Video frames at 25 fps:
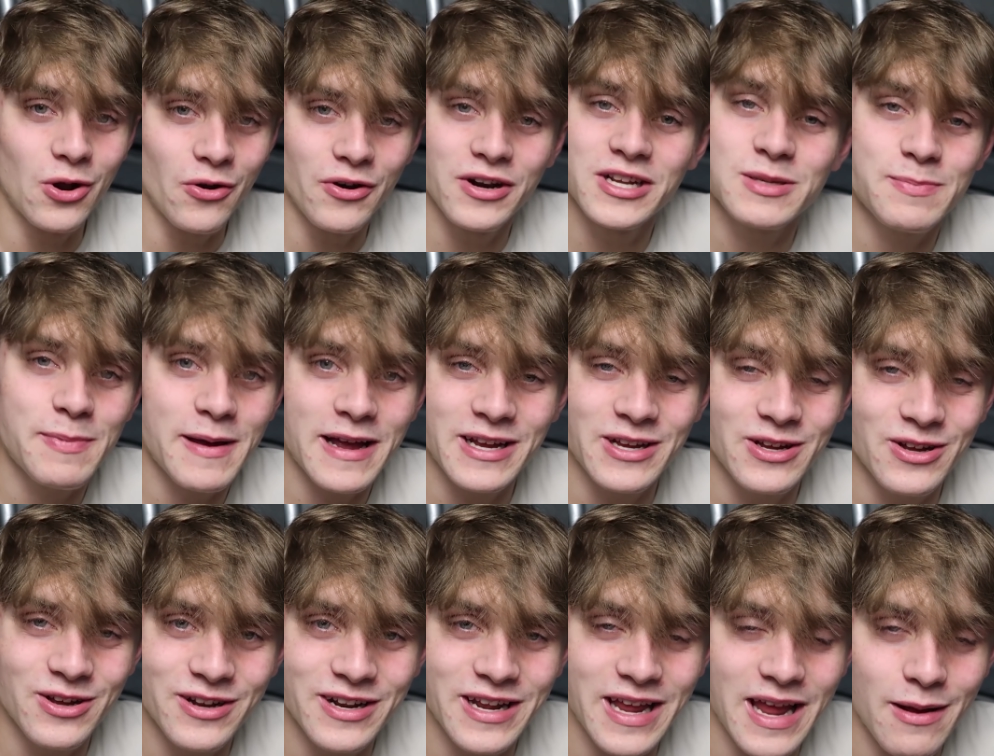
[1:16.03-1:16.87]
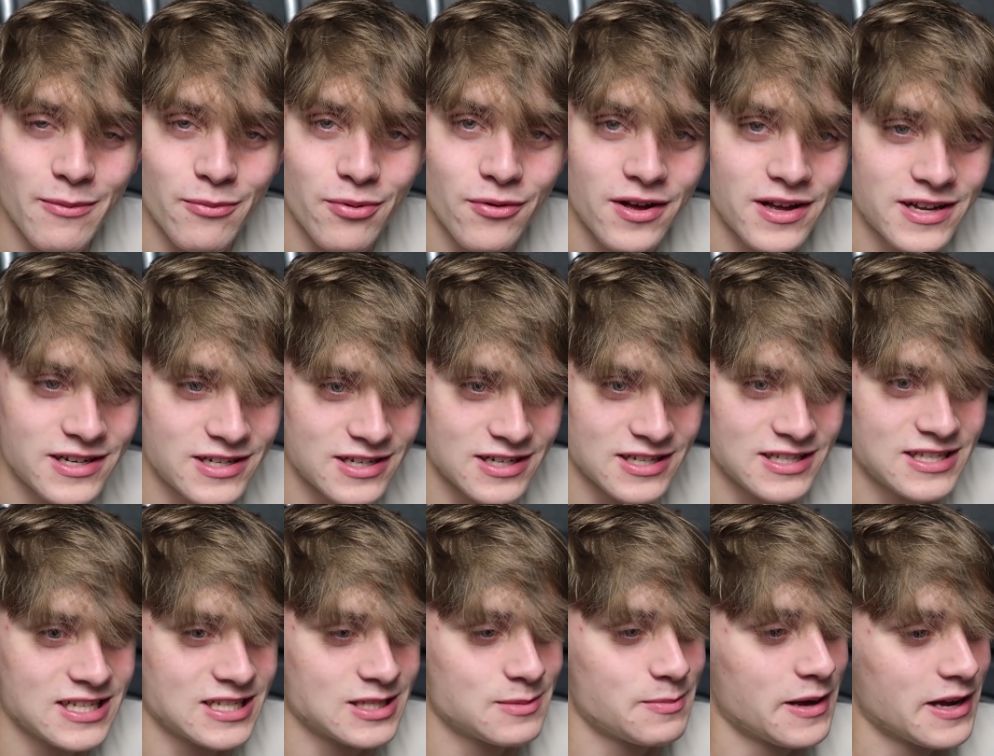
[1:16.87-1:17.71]
don't expect good gameplay,
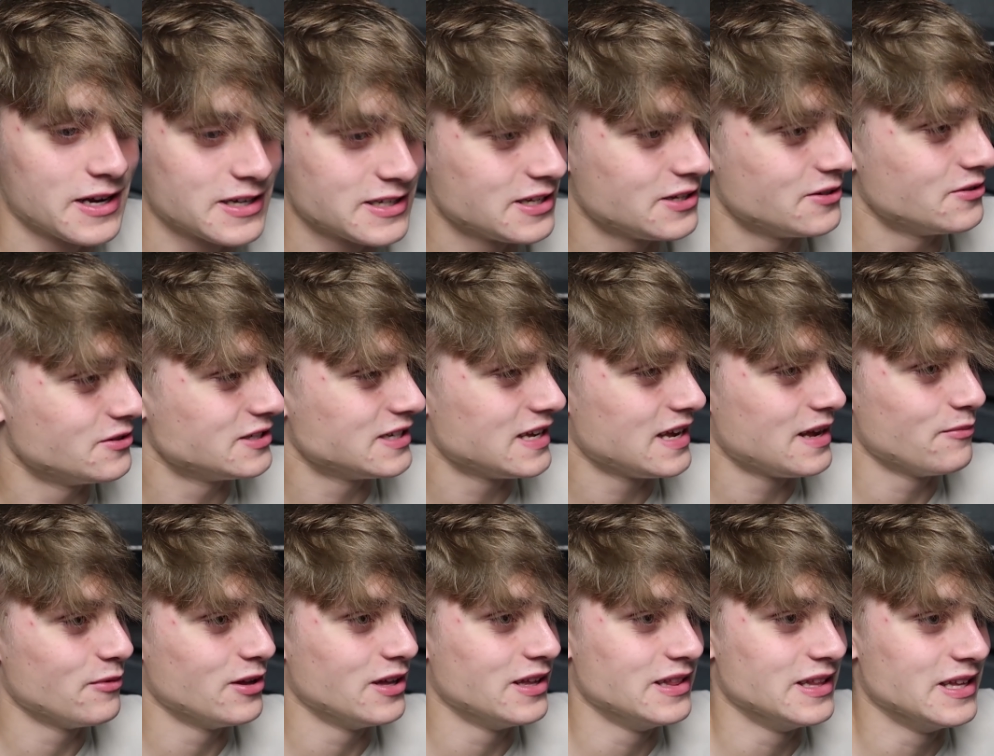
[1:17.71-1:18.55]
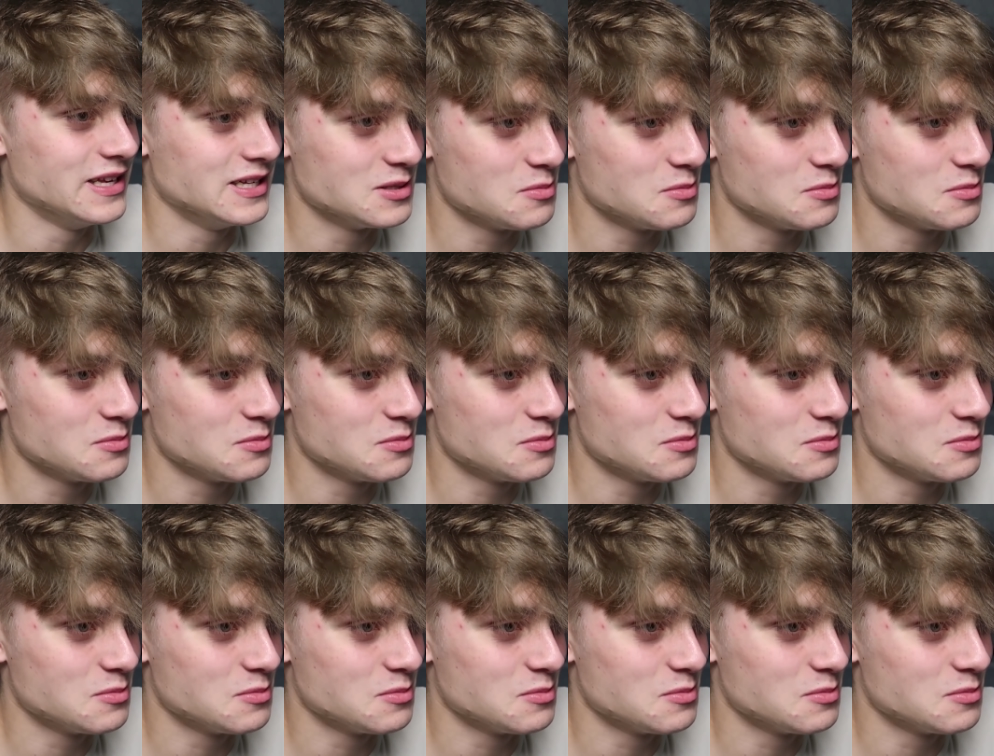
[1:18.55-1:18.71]
just expect entertainment in